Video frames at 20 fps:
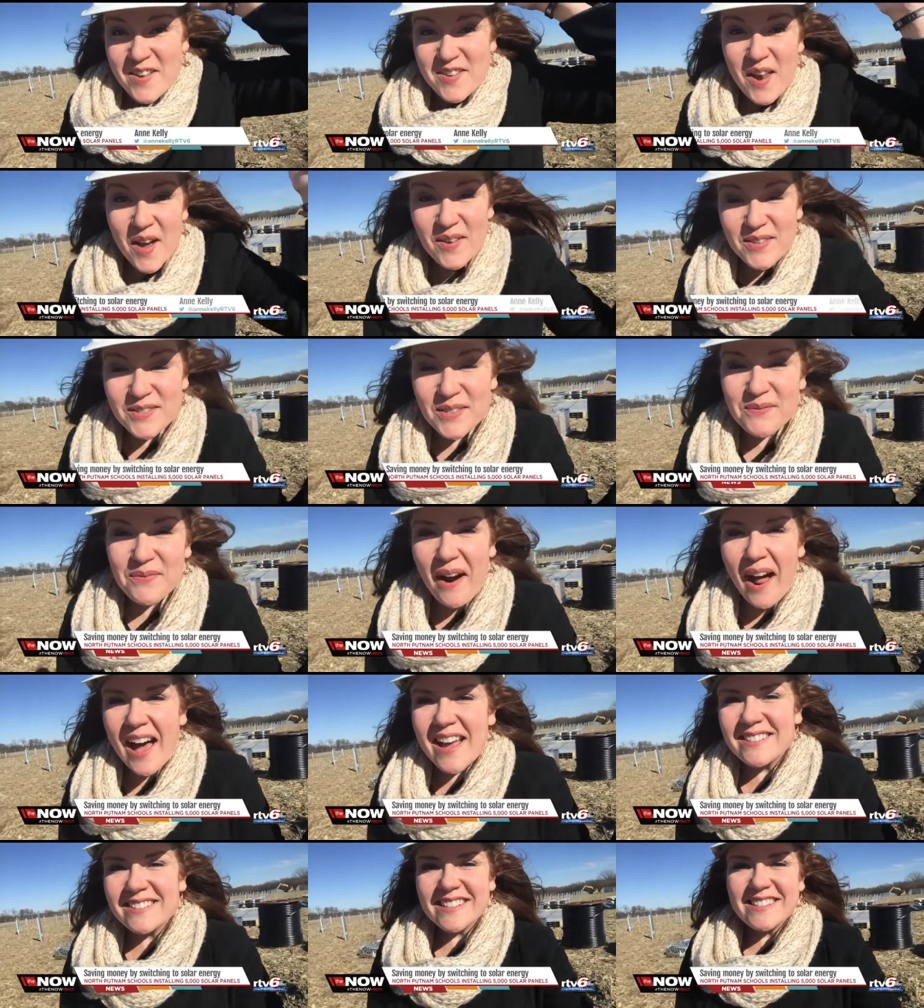no
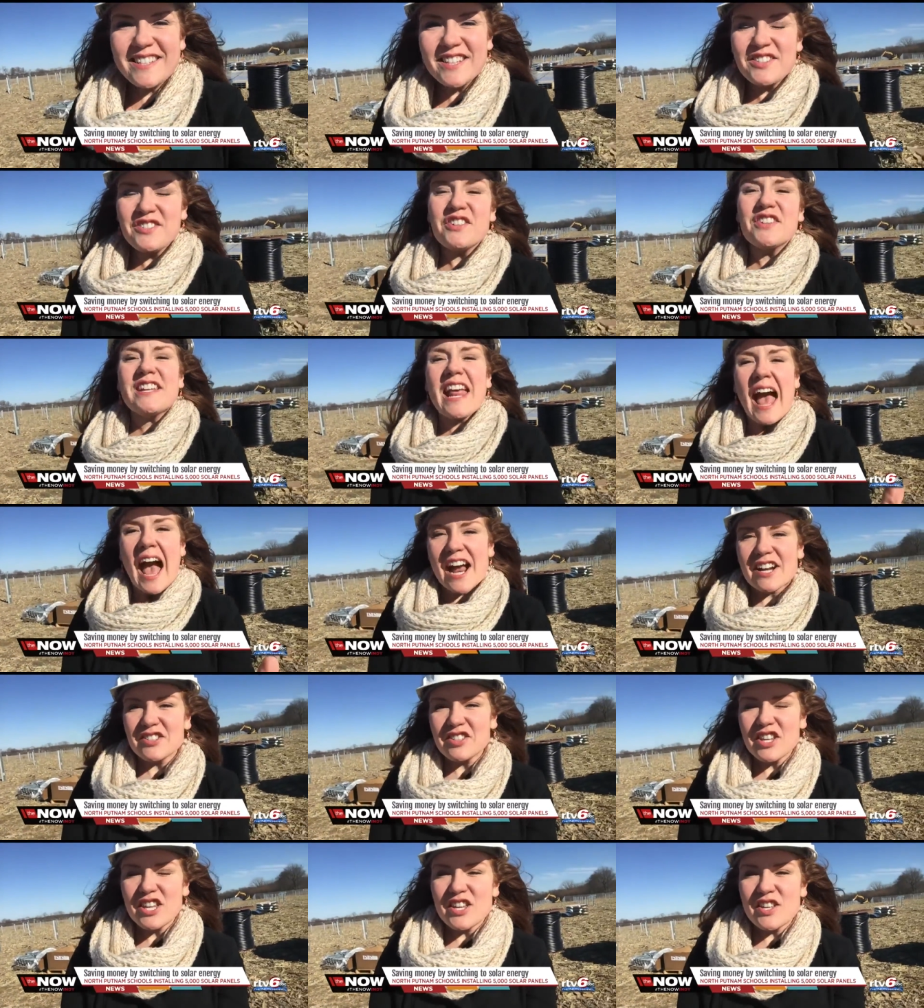surprise, the district
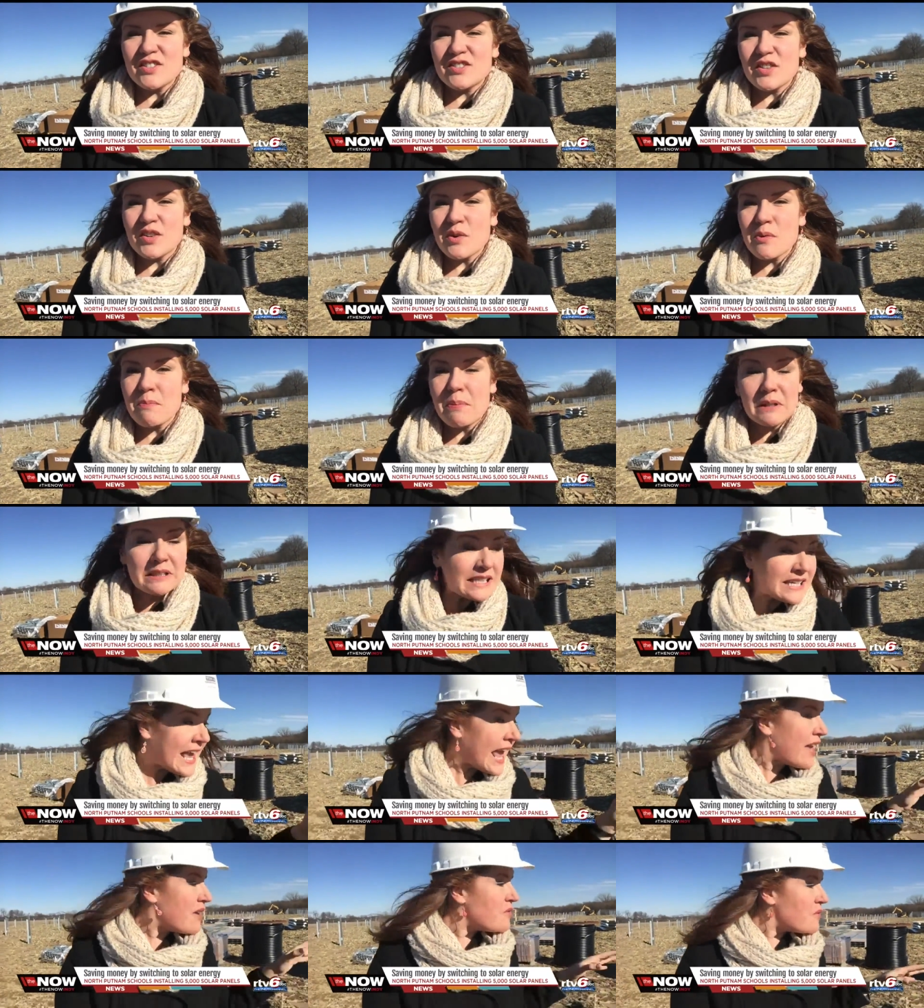actually considered
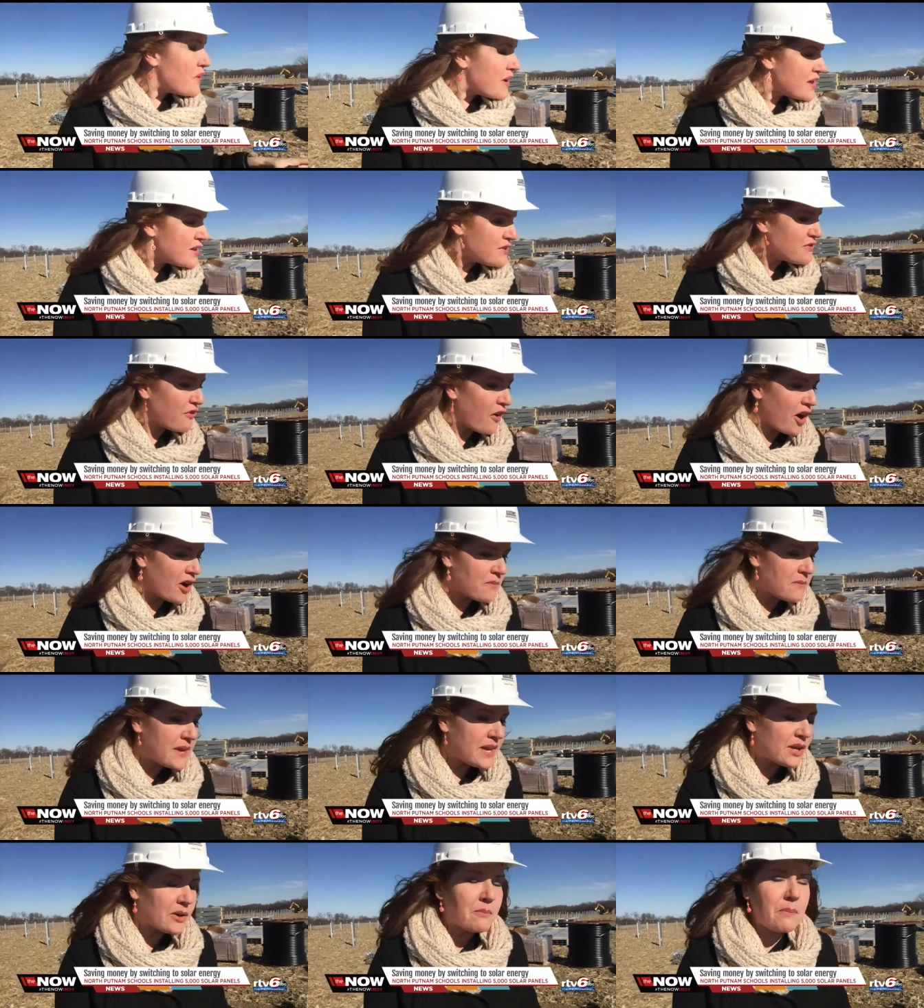building a wind
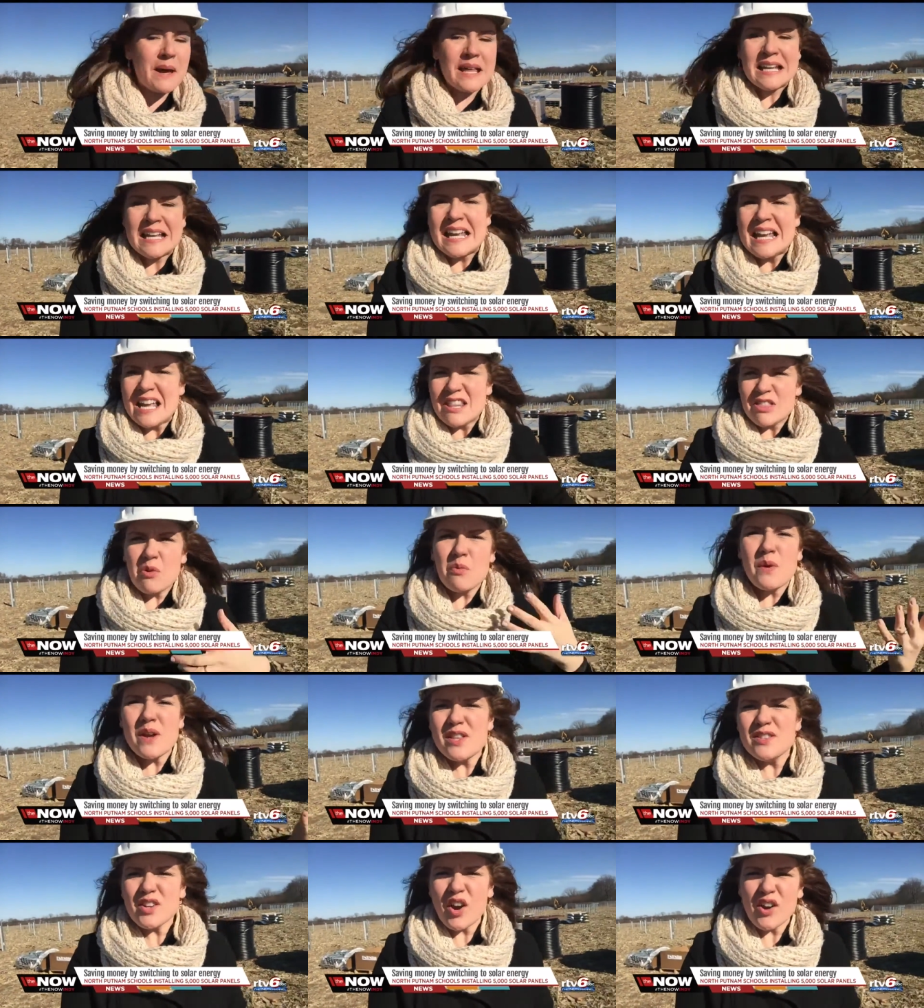farm here, but the
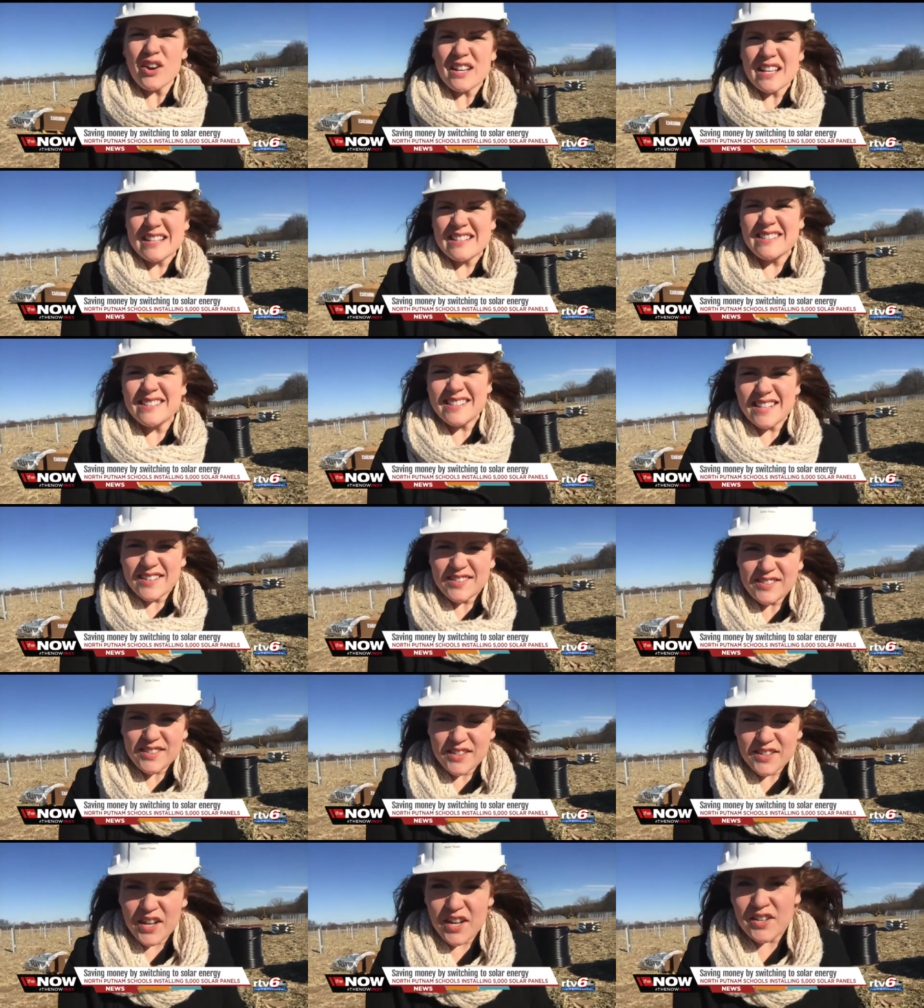winds aren't
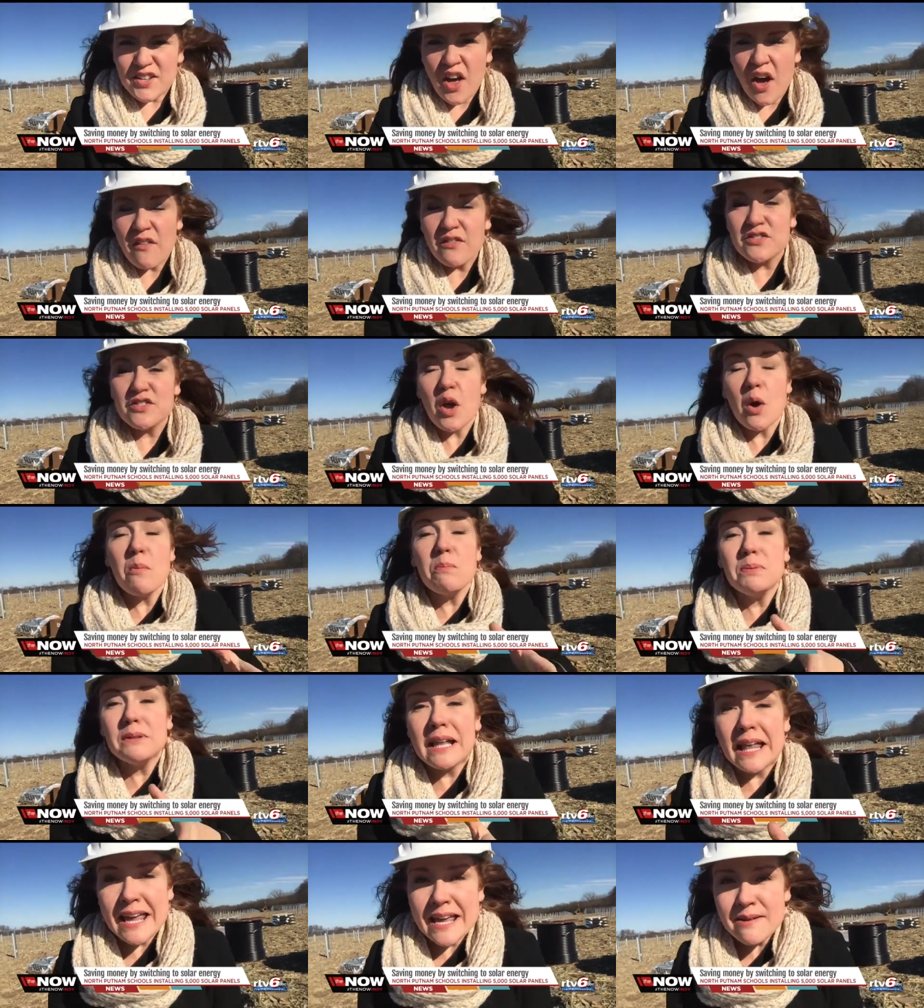consistent enough, so
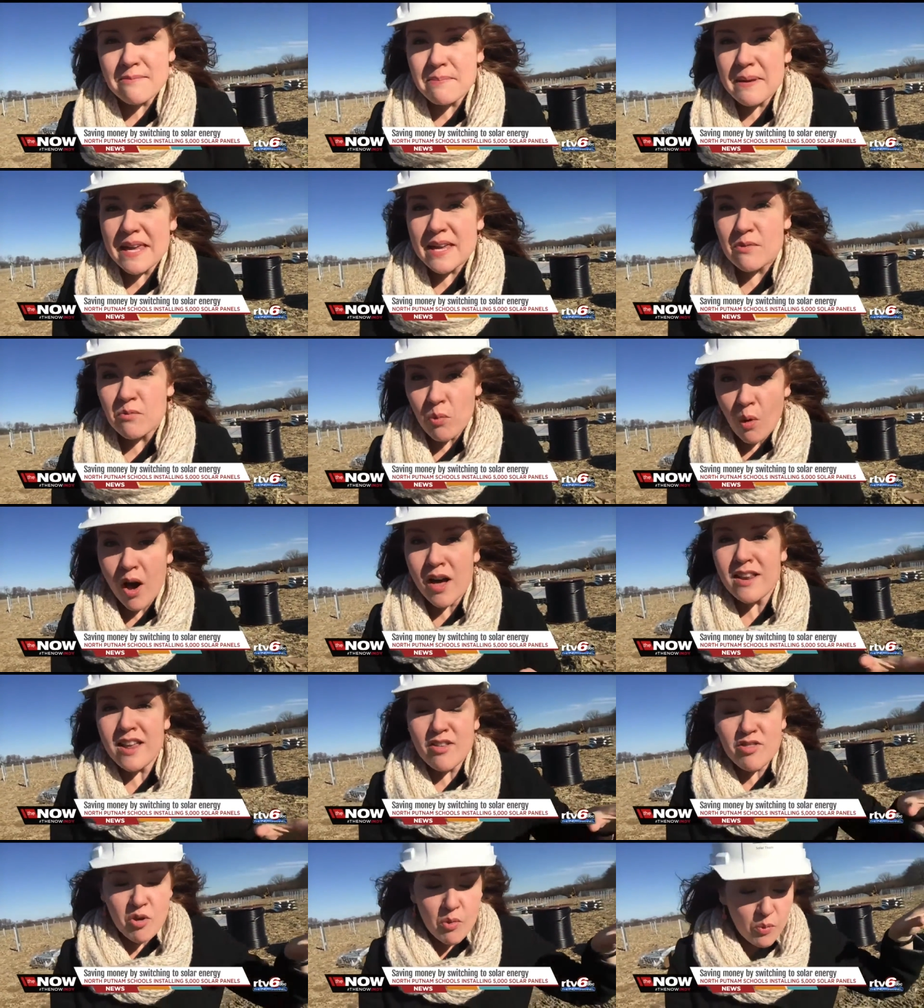plan B,
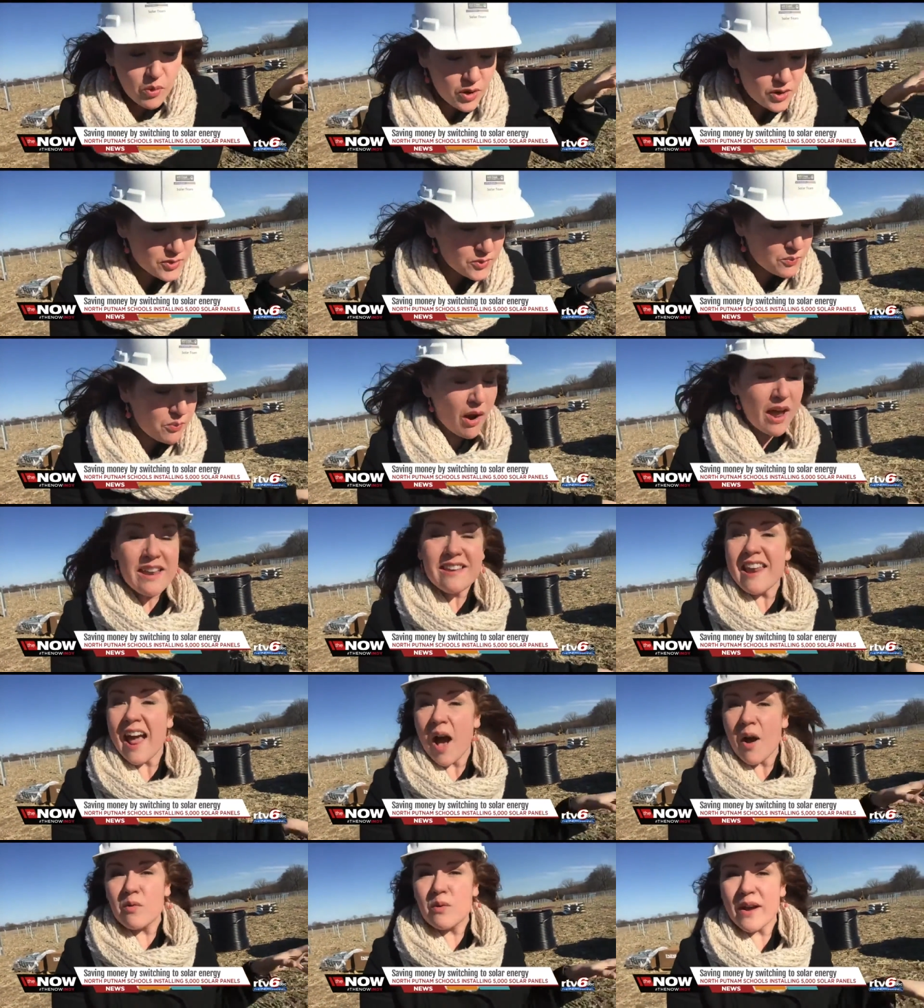one in the works right
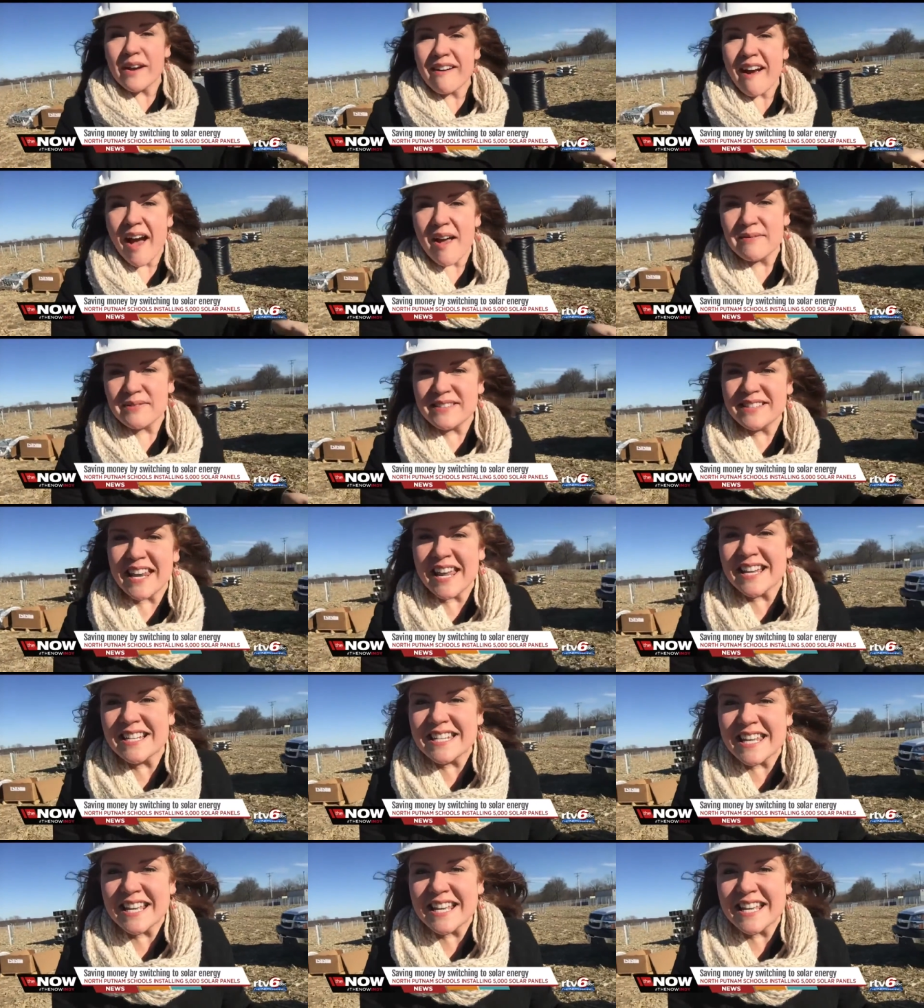now where I'm standing